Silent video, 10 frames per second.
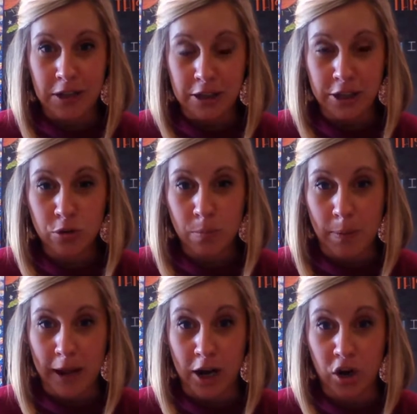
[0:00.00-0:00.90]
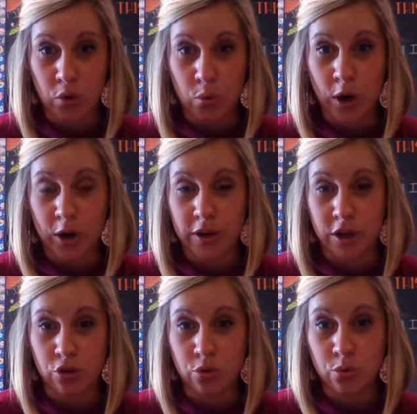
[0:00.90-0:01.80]
little bear
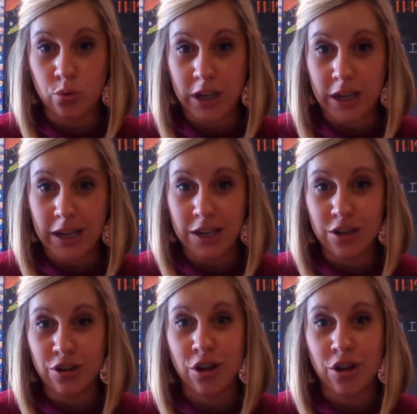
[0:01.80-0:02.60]
wearing green